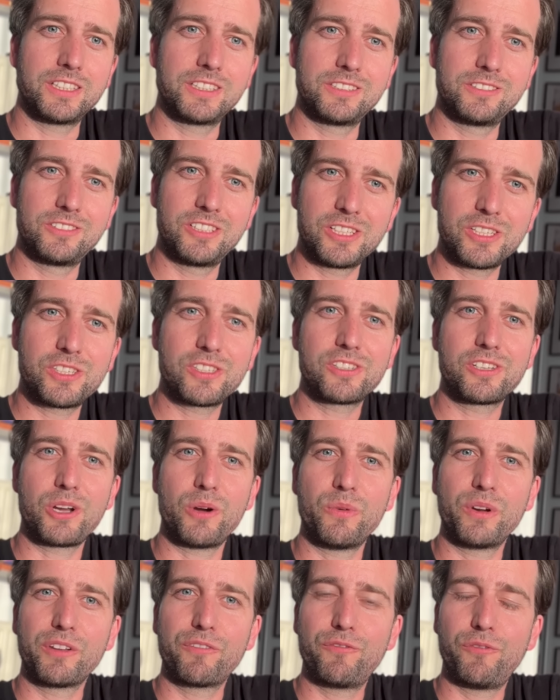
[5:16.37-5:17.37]
this
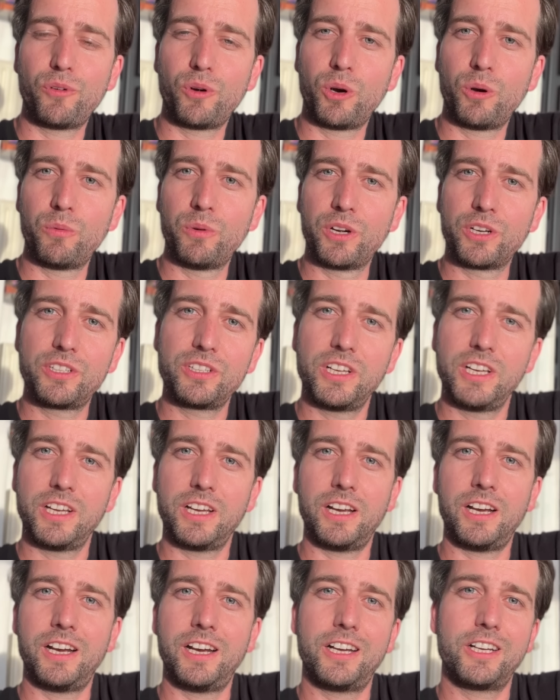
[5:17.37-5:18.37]
going forward
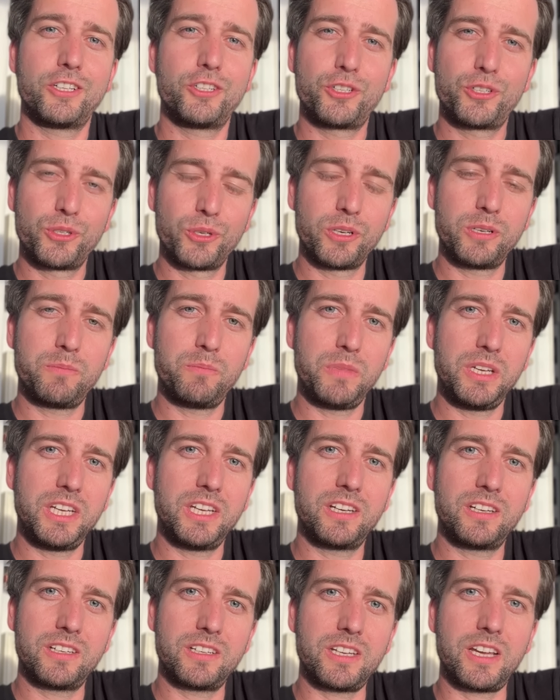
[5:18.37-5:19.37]
should
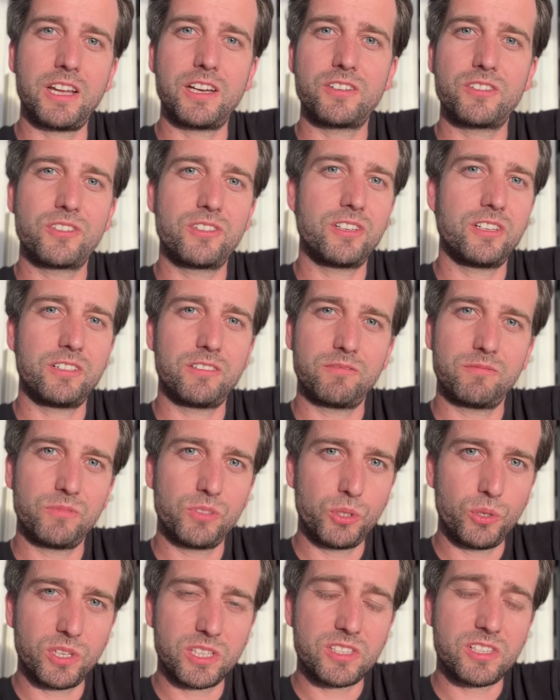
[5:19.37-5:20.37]
mean that
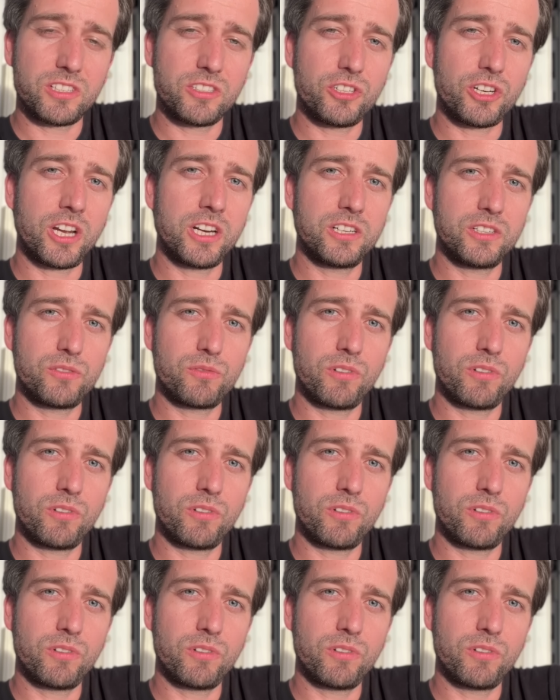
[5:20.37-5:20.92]
US and China's